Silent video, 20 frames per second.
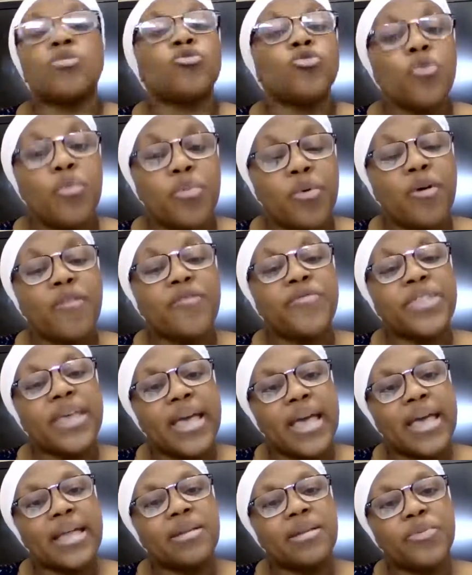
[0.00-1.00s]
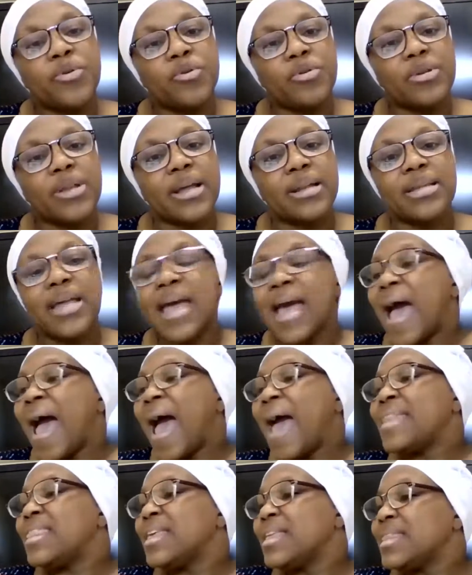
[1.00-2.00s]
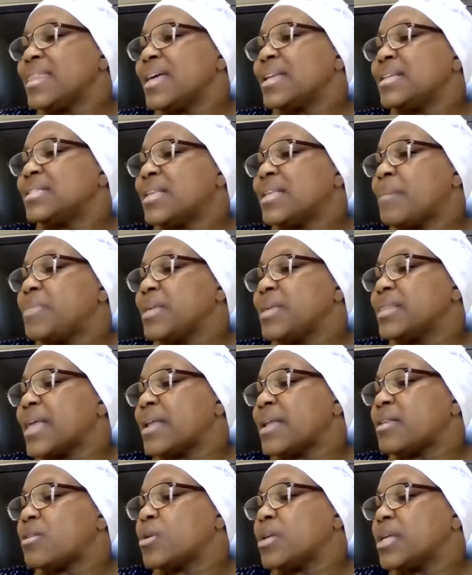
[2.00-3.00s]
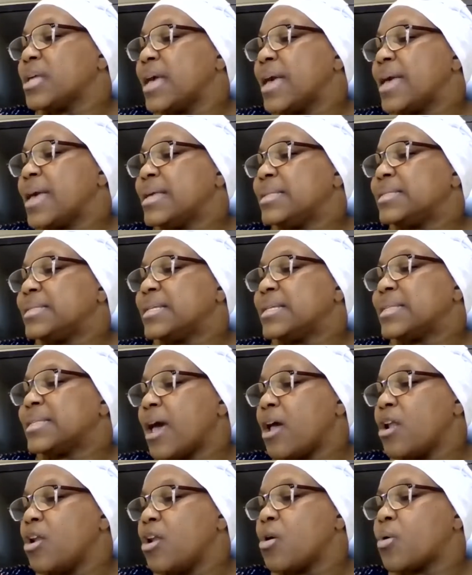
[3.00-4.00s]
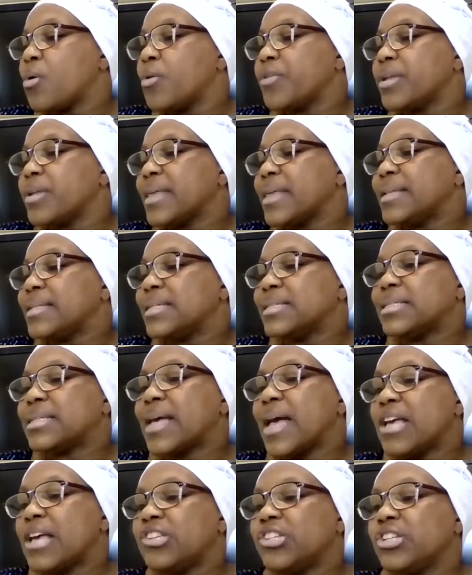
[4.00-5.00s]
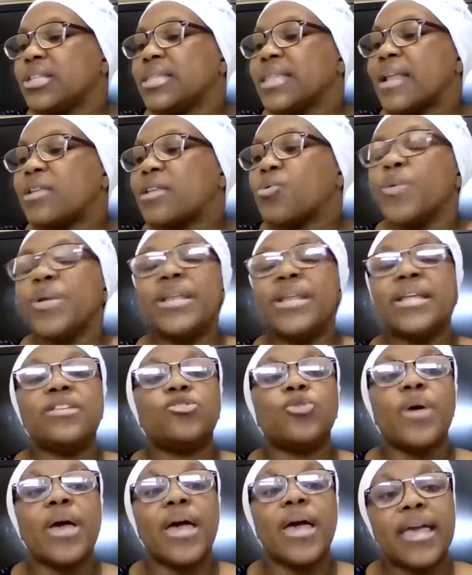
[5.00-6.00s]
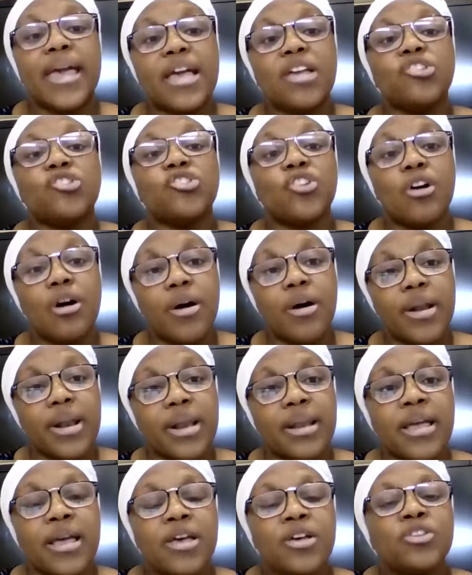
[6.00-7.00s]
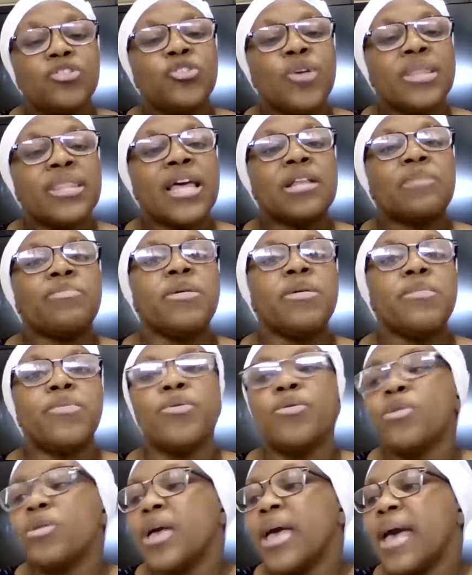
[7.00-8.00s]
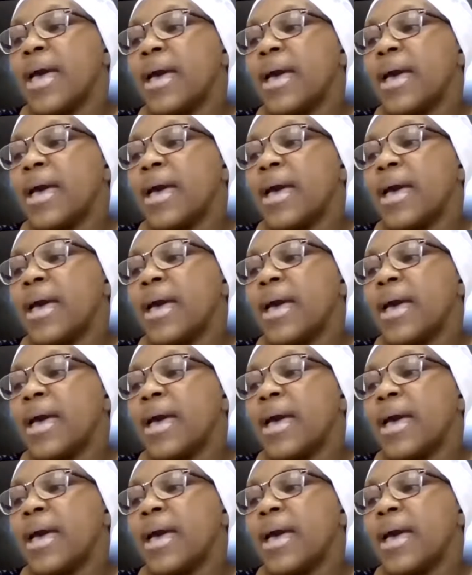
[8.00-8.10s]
group of the end product. I think that is something that it's a dialogue or a discussion that we need to engage on, so that people,